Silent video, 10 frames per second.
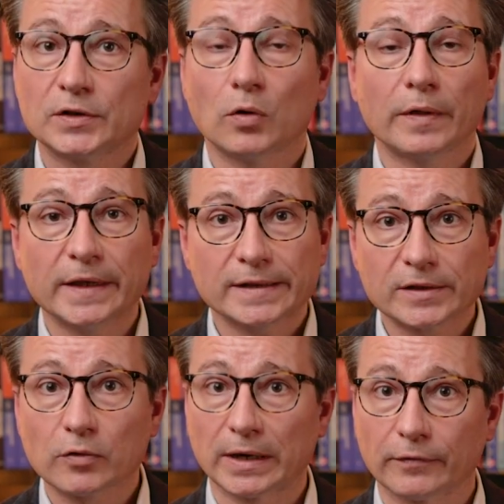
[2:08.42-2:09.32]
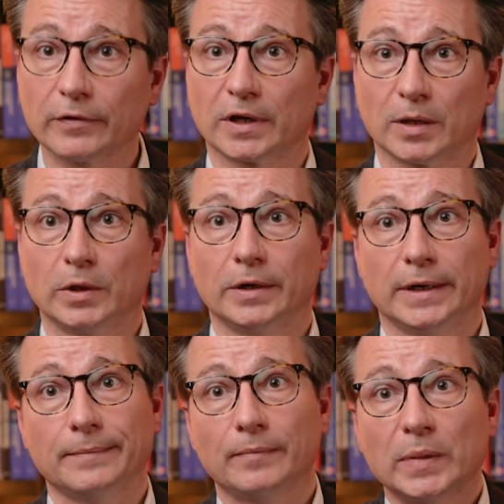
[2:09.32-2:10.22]
So this is great for the
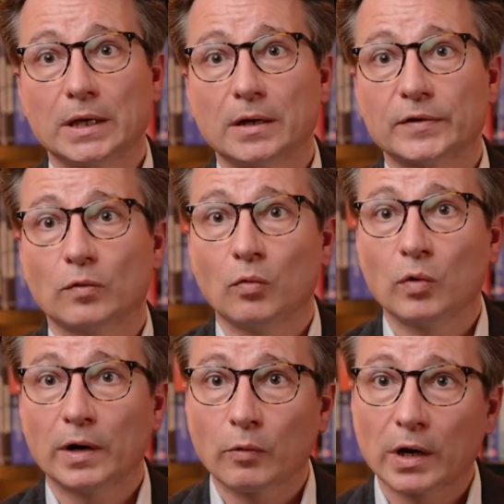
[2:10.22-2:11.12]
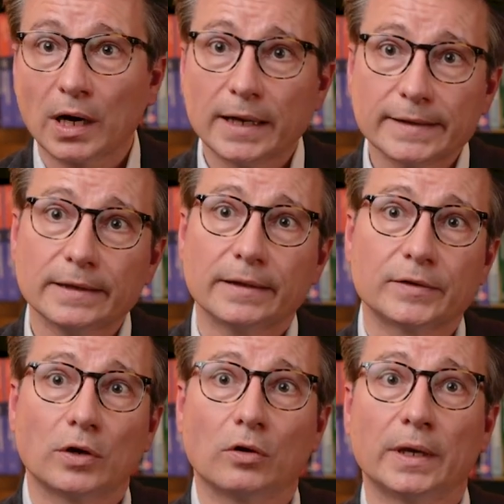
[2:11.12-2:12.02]
community because what where I see this
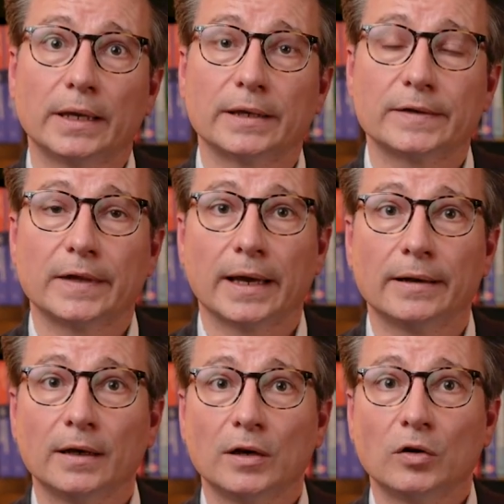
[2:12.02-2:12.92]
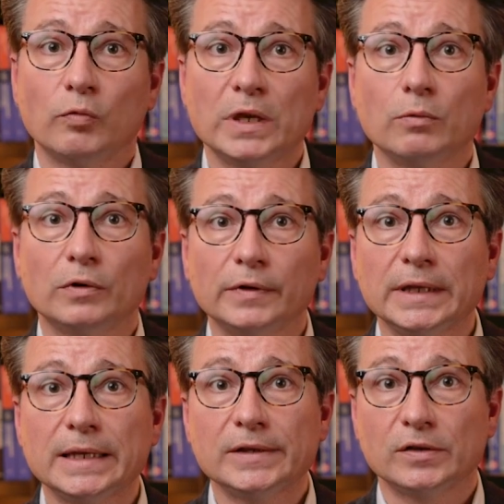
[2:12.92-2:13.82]
going is that we will
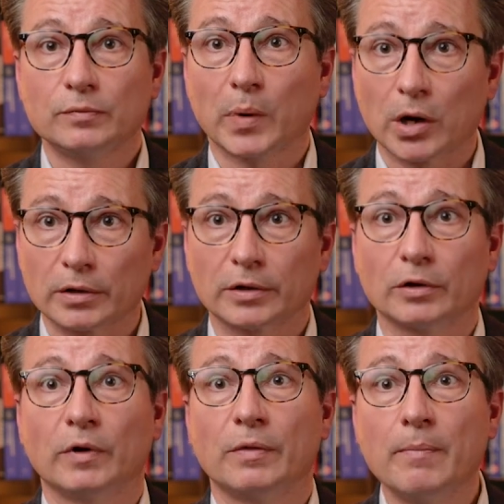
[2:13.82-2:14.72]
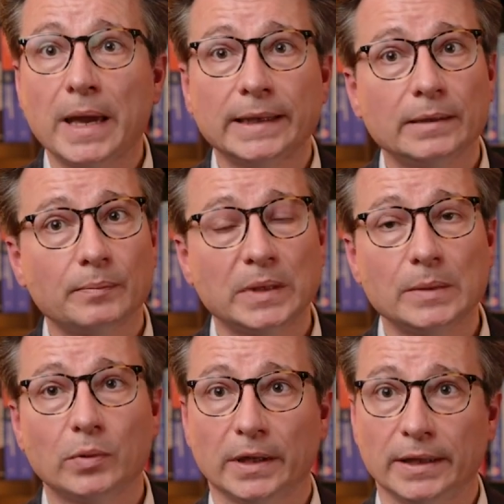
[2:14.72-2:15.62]
need to partner with many
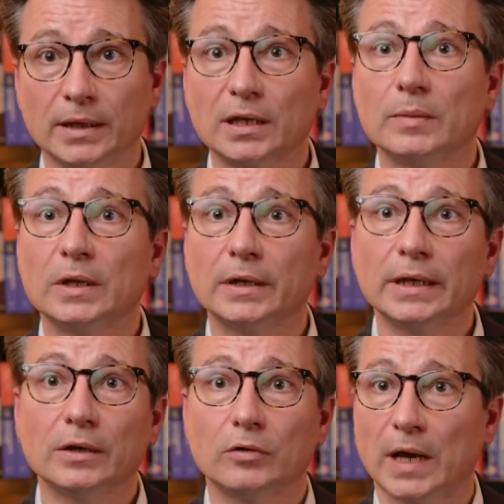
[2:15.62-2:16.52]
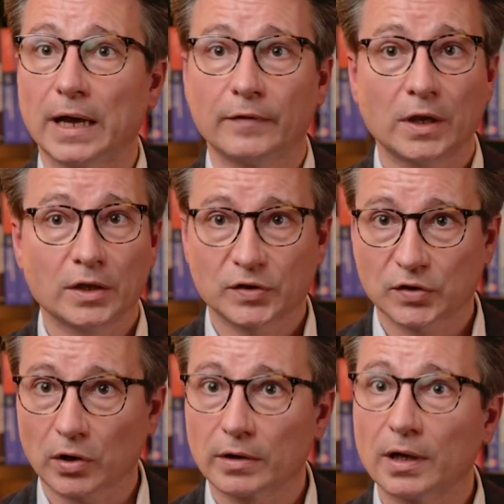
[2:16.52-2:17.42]
people in the community who have
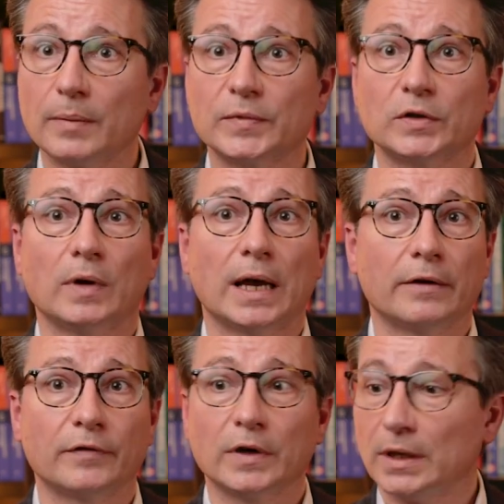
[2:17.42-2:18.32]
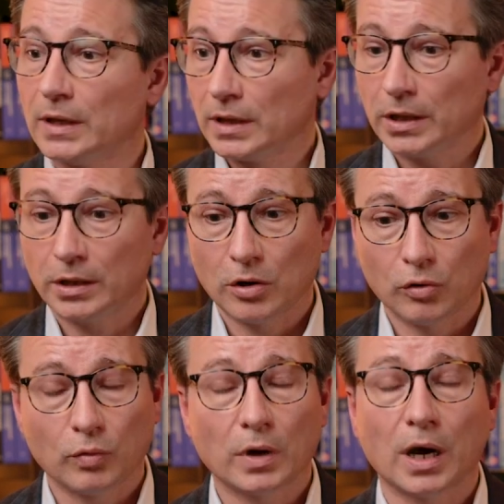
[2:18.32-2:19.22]
startups, who have you
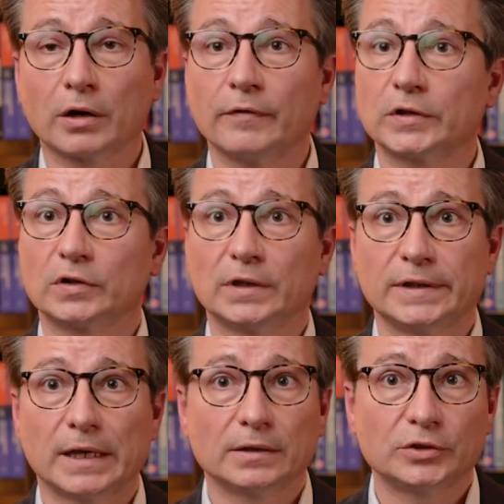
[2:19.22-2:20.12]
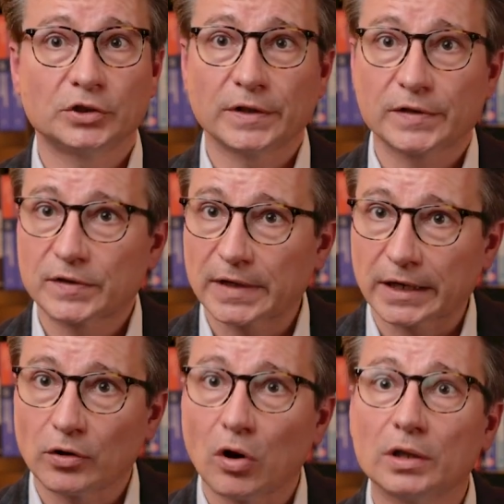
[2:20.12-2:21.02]
know, artificial intelligence
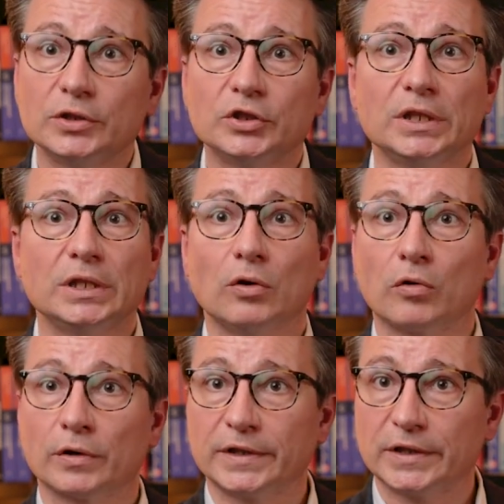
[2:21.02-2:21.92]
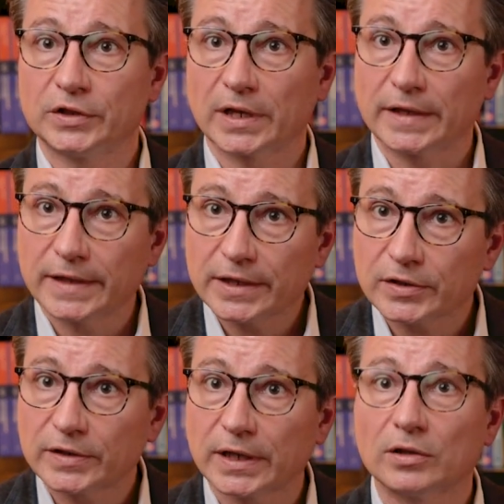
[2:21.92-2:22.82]
technology or
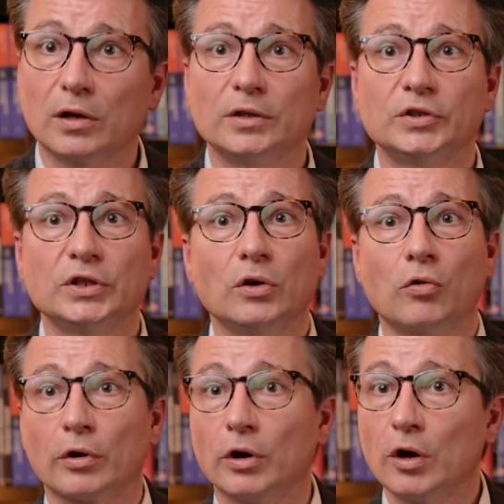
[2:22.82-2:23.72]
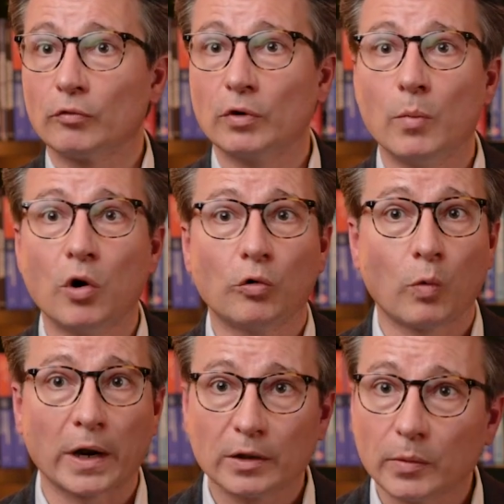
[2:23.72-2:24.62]
digitization technology or remote
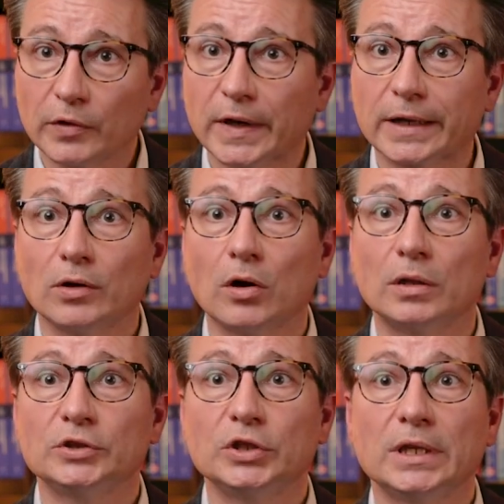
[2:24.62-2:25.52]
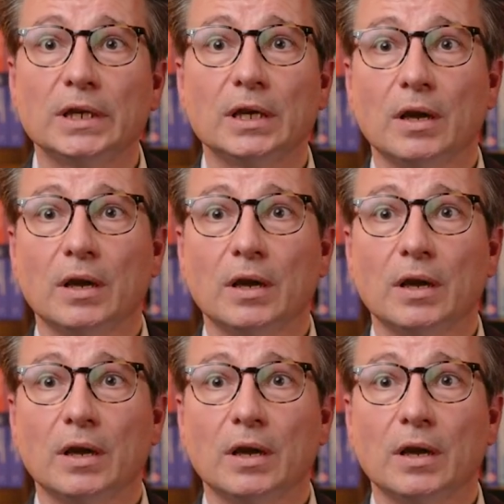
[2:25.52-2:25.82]
wearable technology.